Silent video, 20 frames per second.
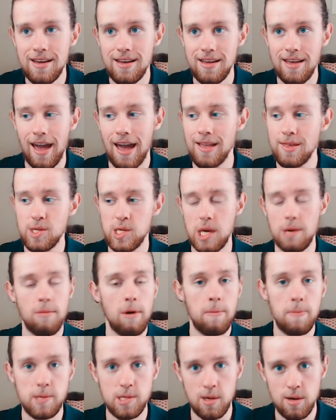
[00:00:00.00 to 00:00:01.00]
and some
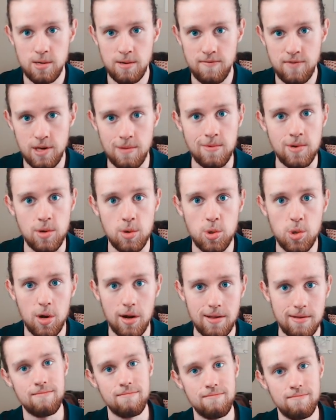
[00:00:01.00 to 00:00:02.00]
episodes of Jimmy Neutron.
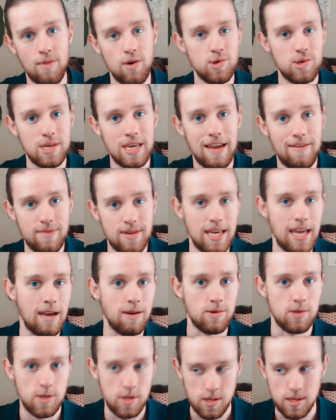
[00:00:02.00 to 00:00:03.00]
Mostly everything
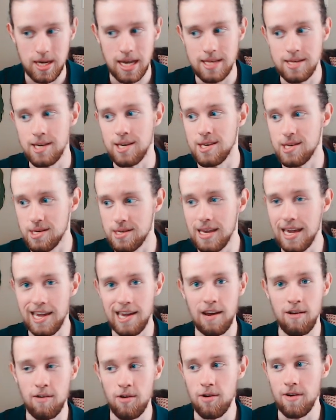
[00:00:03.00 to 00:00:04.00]
else just gets a
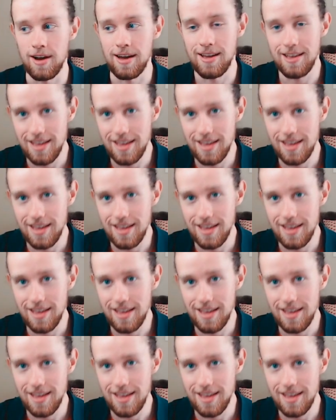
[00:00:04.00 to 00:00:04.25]
snicker or a